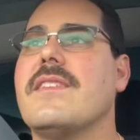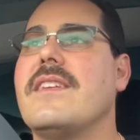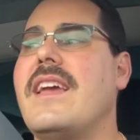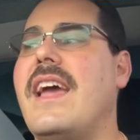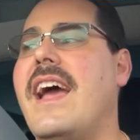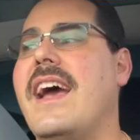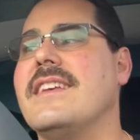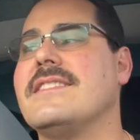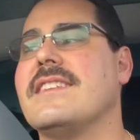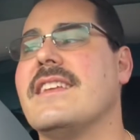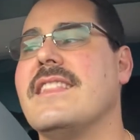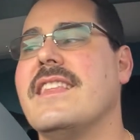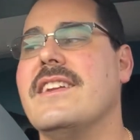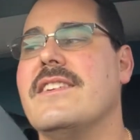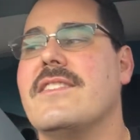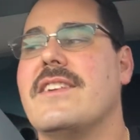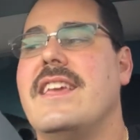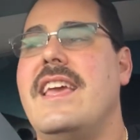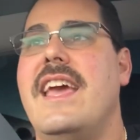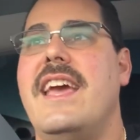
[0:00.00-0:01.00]
As a
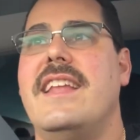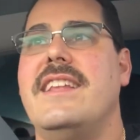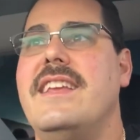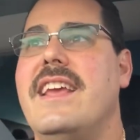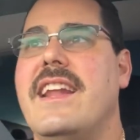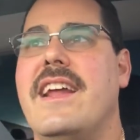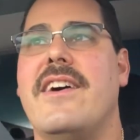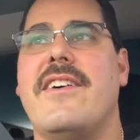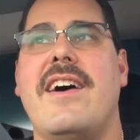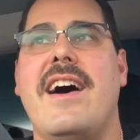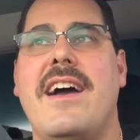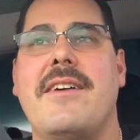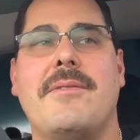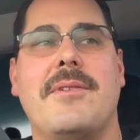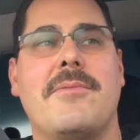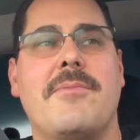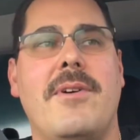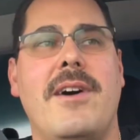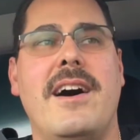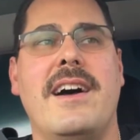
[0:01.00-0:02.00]
little kid, I
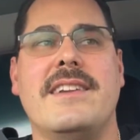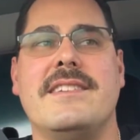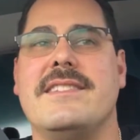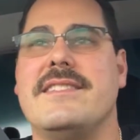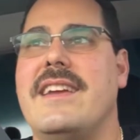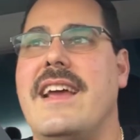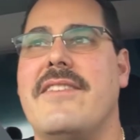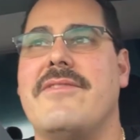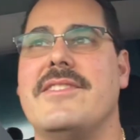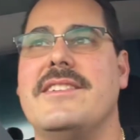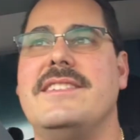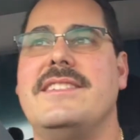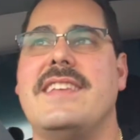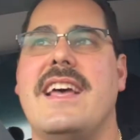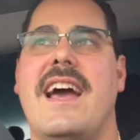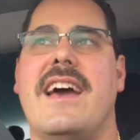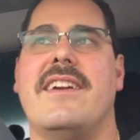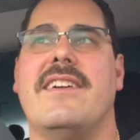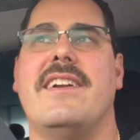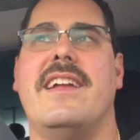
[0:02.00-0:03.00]
would watch every
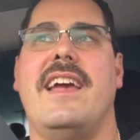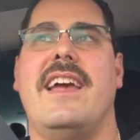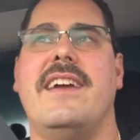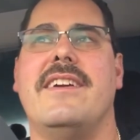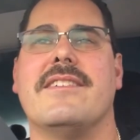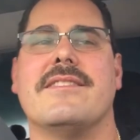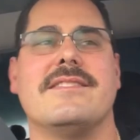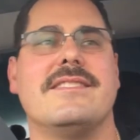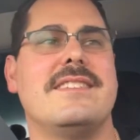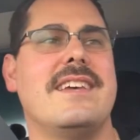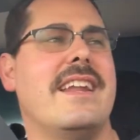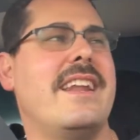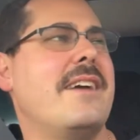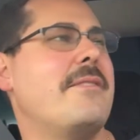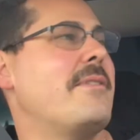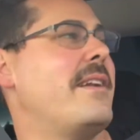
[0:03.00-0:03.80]
Saturday or Sunday,